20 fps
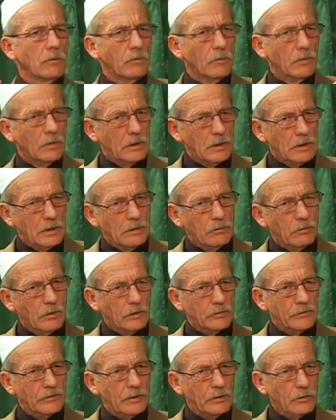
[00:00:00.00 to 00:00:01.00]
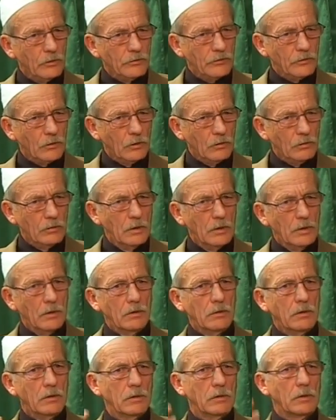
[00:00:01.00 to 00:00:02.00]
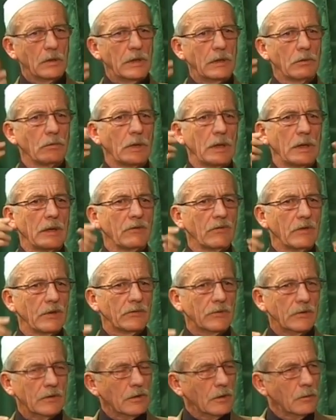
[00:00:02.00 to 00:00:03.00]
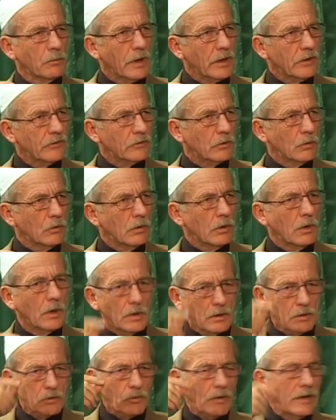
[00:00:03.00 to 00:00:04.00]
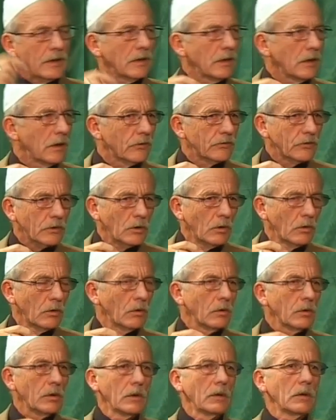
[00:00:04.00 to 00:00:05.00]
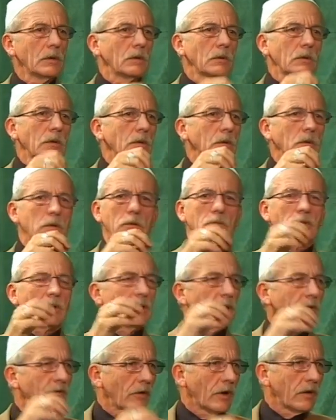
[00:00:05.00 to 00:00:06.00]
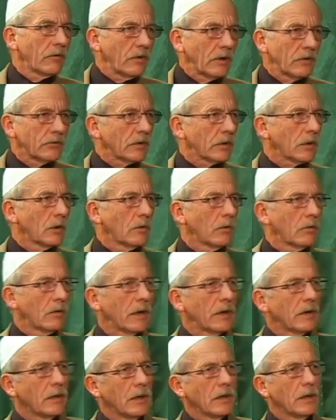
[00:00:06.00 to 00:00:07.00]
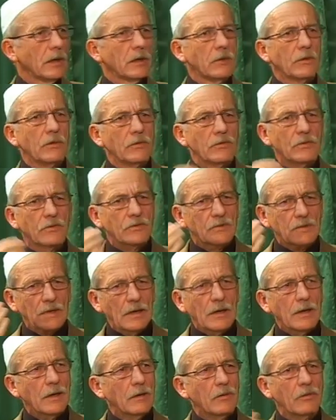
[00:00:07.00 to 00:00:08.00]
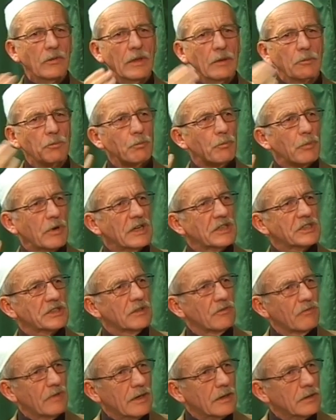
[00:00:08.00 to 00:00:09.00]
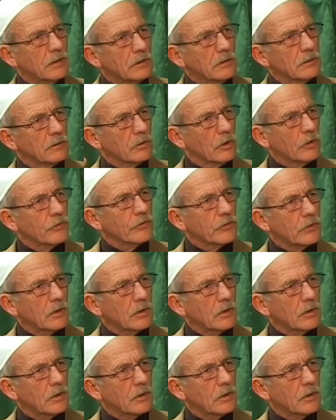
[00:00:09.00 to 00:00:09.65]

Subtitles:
he was in Oslo, he visited my school 20 years ago or 25 years ago, and still the impression we got,